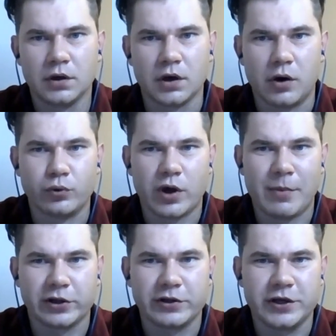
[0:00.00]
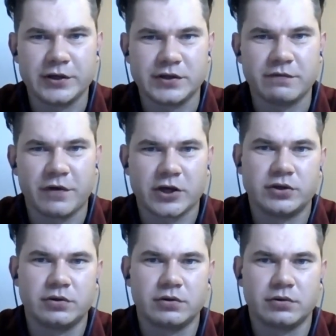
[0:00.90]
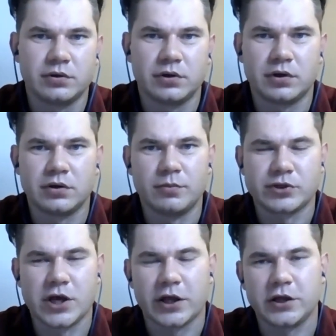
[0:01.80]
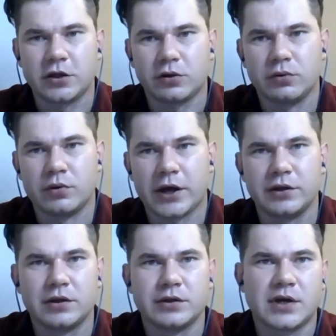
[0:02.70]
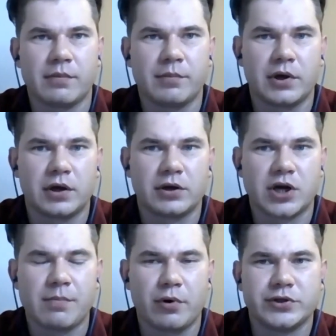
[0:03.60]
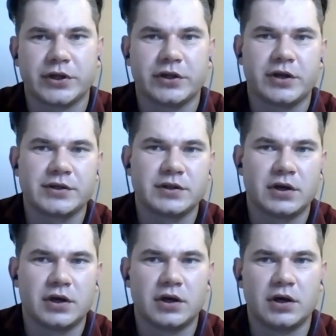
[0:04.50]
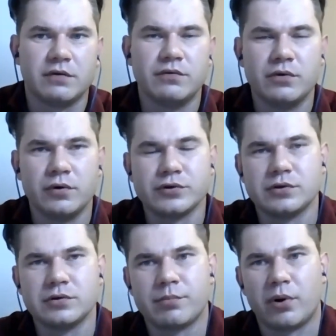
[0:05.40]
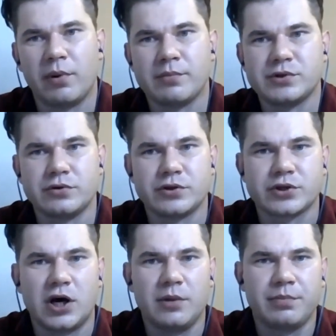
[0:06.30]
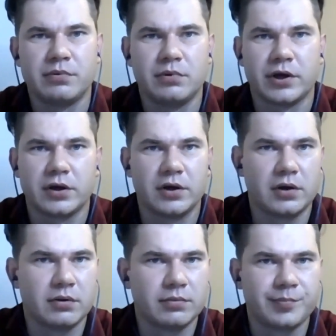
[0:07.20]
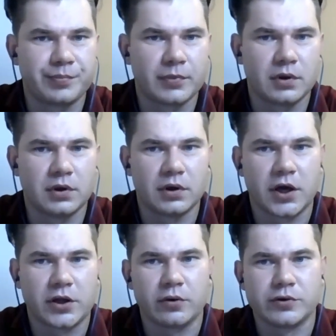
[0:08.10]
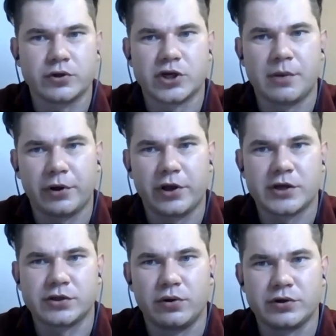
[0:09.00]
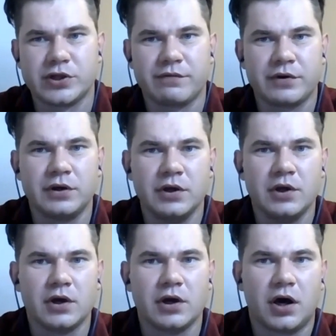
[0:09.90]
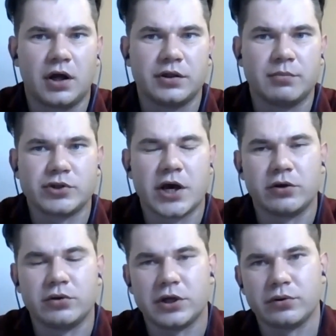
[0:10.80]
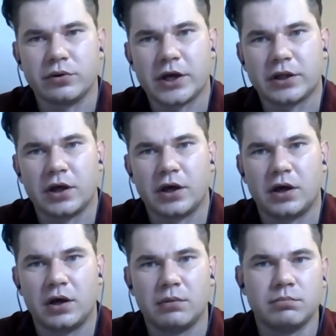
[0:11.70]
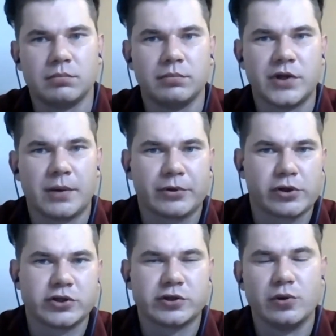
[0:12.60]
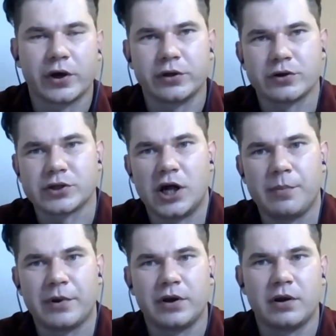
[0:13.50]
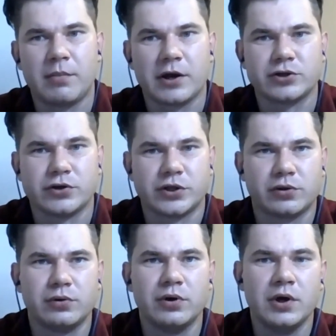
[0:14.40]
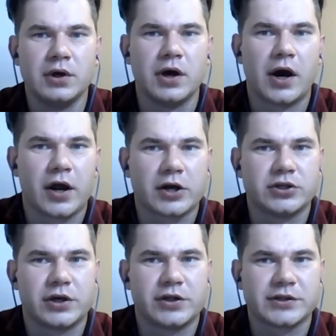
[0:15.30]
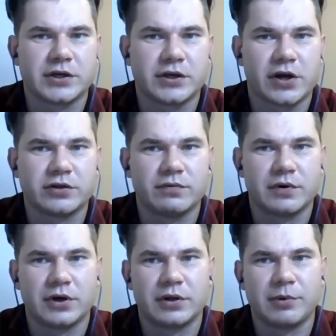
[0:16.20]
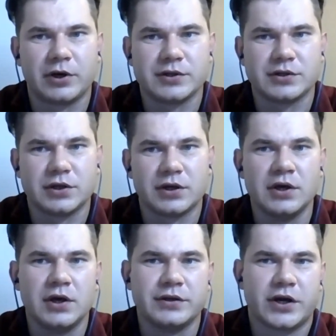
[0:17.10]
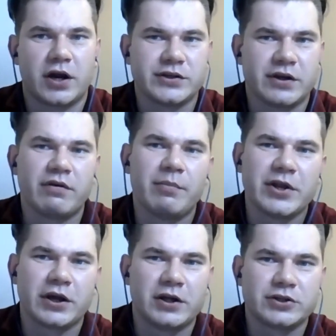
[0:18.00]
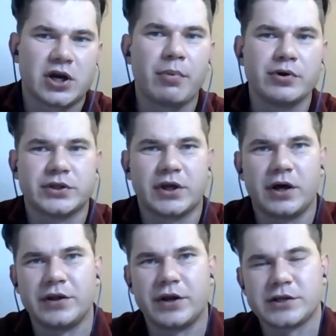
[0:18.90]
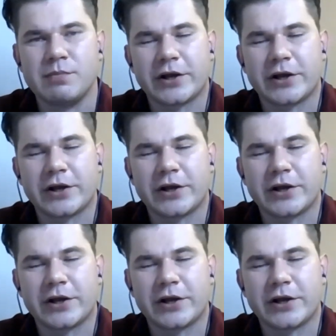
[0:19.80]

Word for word: How do I battle yeast infection? Uh, you most likely need to add some shampoos that address fungus problems in your scalp, like um, uh, ketoconazole shampoo, Nizoral or something. And most likely you need to get a dermatologist look at your scalp and make sure that you are actually addressing threadware, right? Because uh, there are several medical shampoos that address